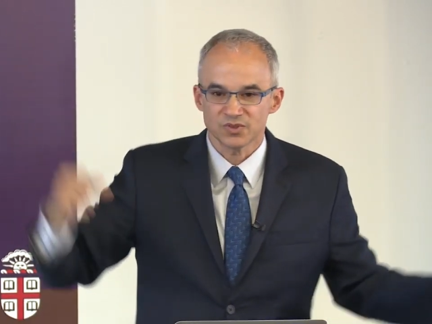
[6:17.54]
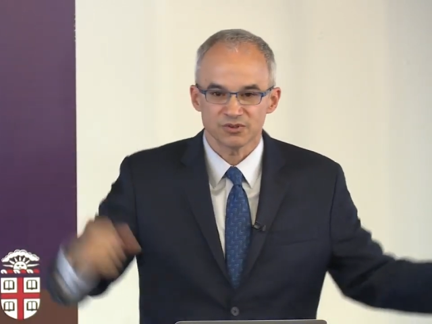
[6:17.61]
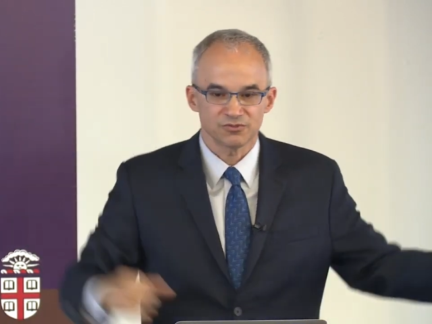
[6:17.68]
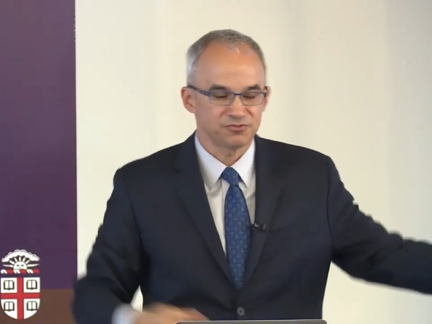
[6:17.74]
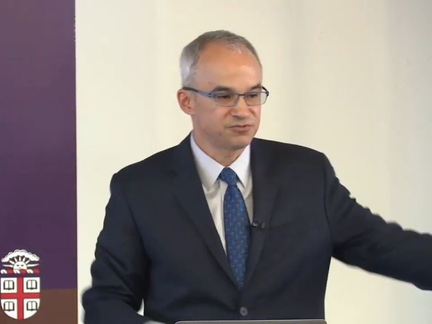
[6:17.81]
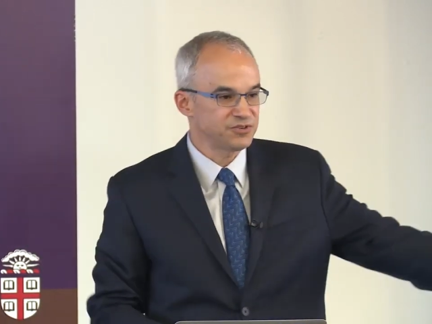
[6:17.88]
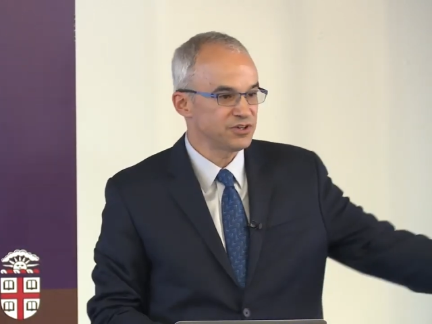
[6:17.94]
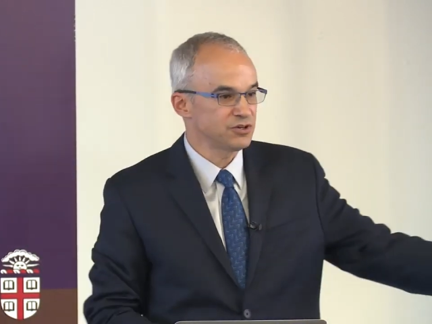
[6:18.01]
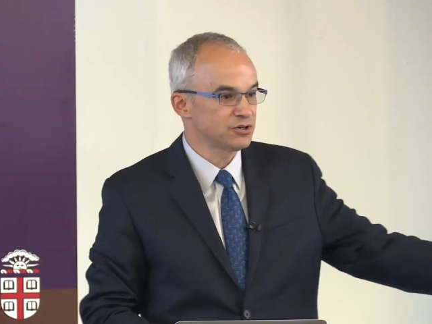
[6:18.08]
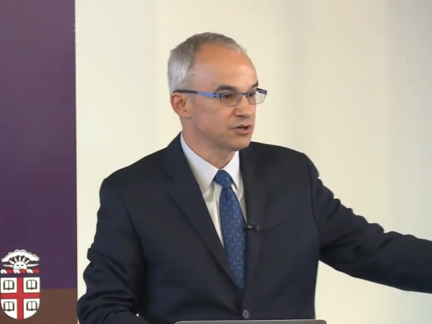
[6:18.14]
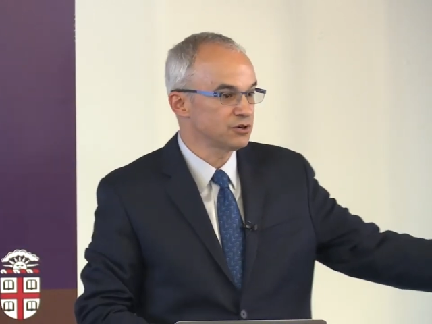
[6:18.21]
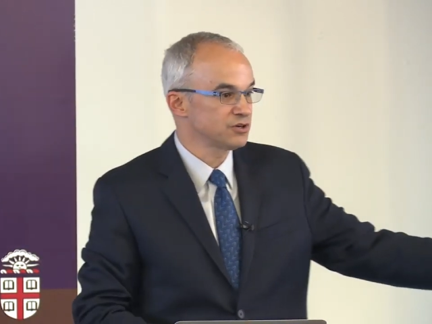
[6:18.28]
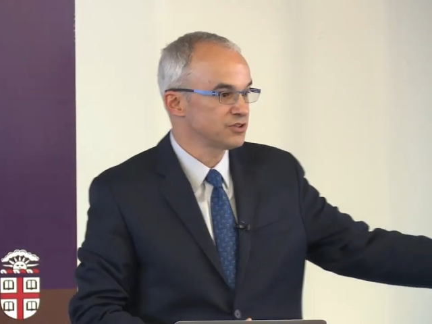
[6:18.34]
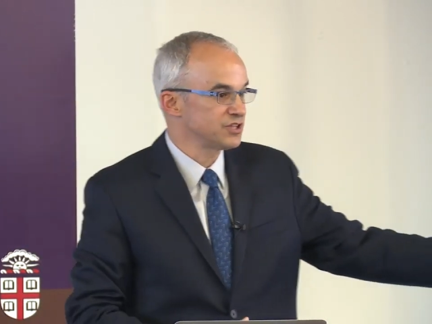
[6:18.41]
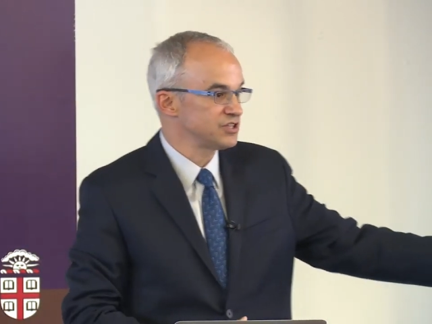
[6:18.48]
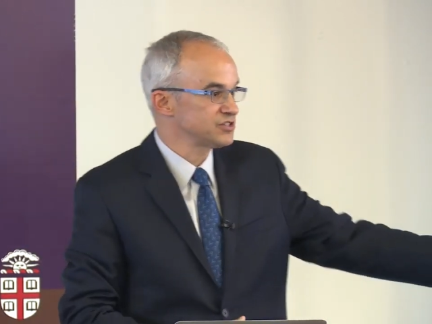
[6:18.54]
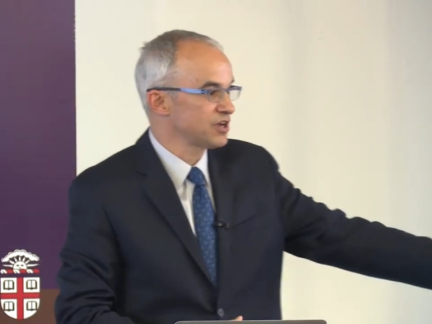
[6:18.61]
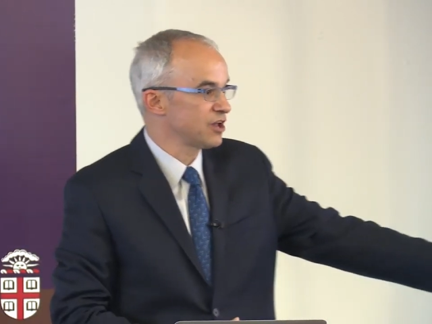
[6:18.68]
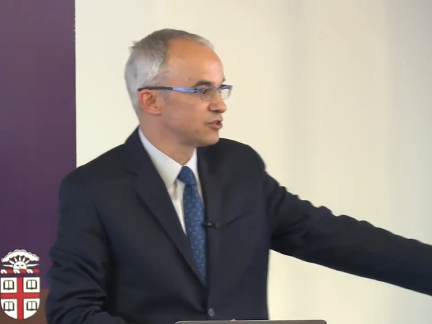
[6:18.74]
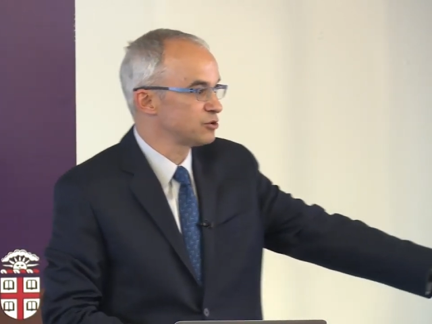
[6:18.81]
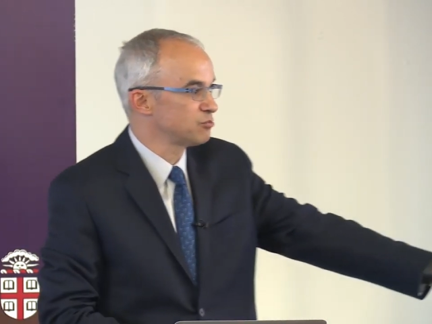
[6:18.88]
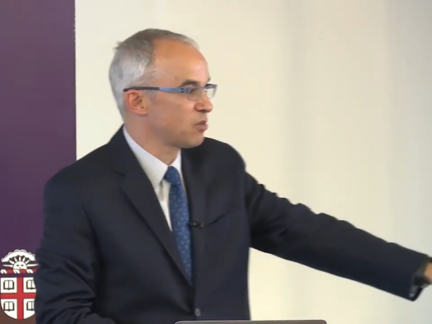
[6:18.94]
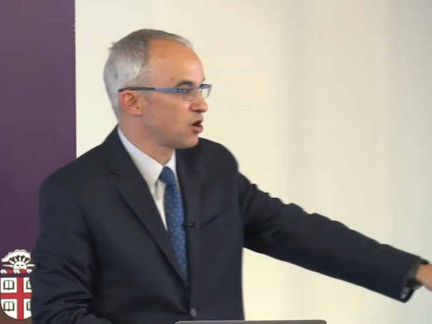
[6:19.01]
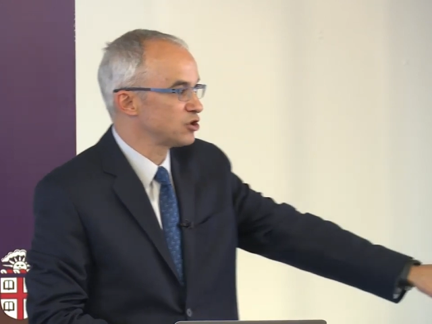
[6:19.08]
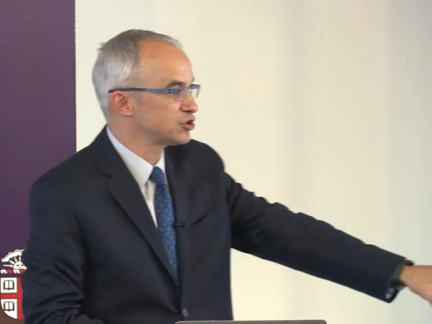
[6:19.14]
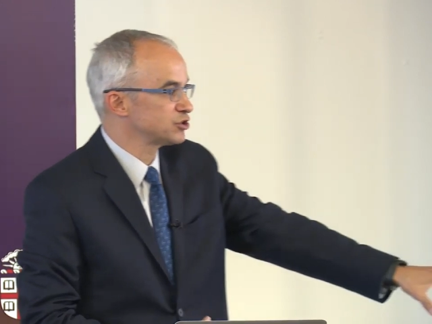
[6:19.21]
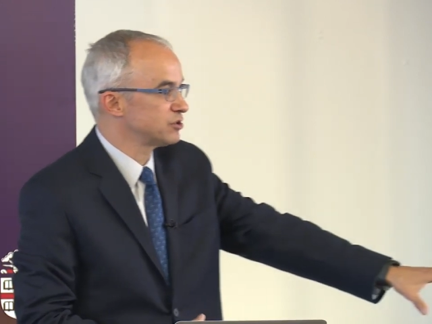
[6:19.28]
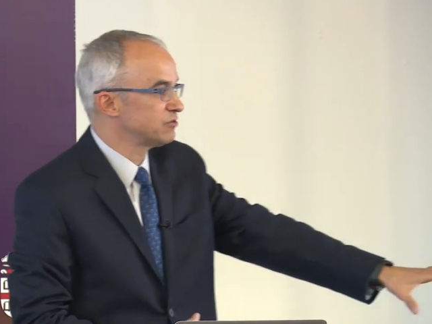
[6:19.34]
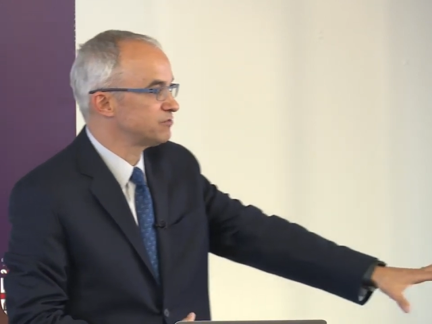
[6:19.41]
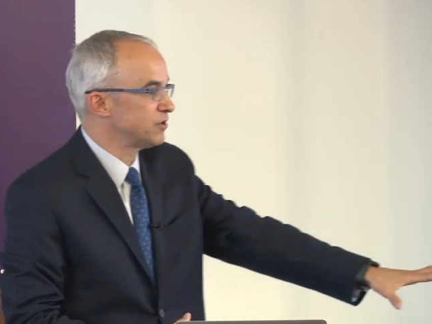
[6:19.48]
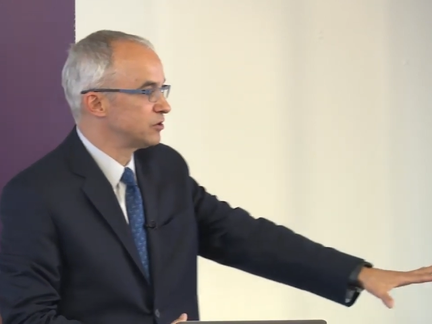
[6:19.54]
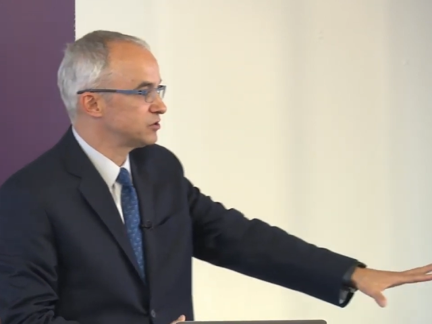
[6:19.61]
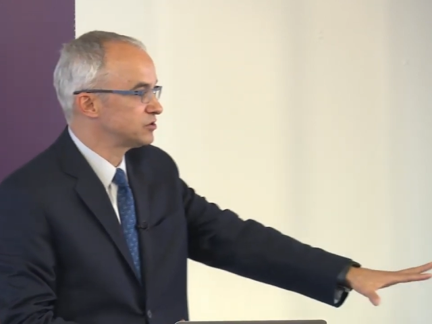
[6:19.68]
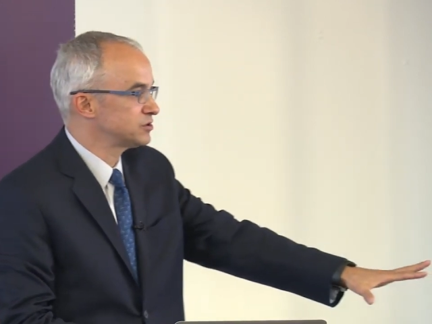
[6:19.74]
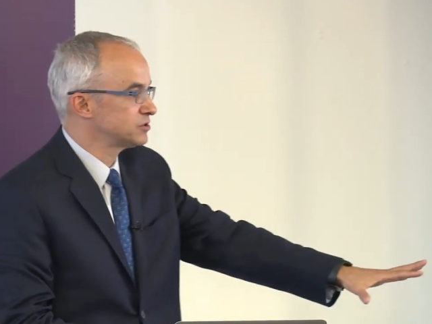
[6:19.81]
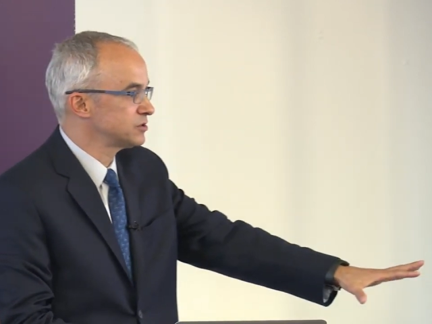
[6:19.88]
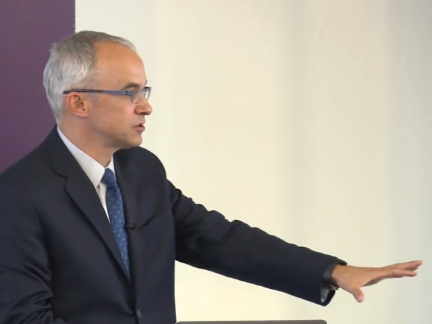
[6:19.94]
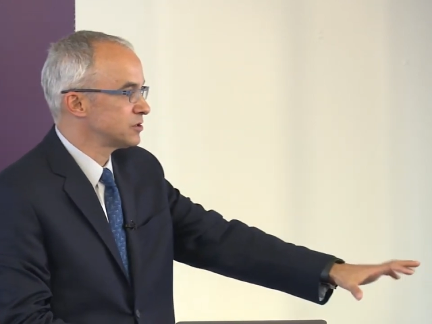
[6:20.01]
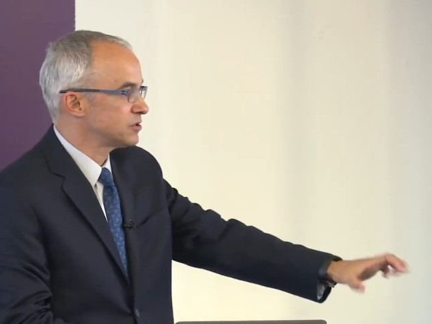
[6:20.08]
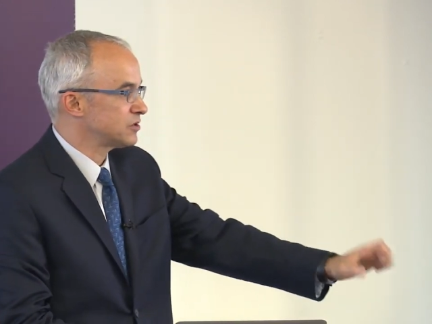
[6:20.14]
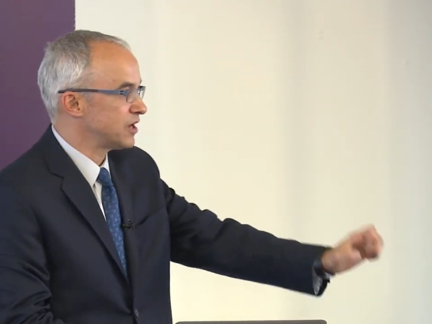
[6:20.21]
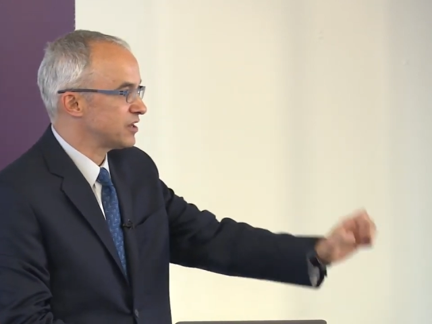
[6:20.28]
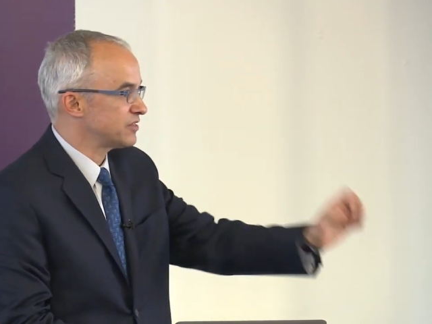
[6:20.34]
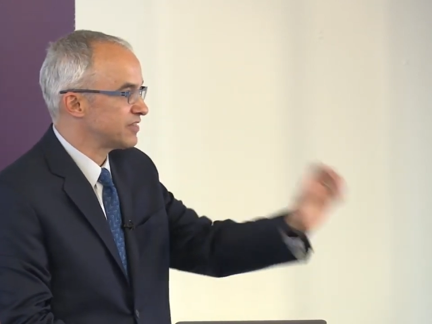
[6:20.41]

Fear these other marginal folks, right?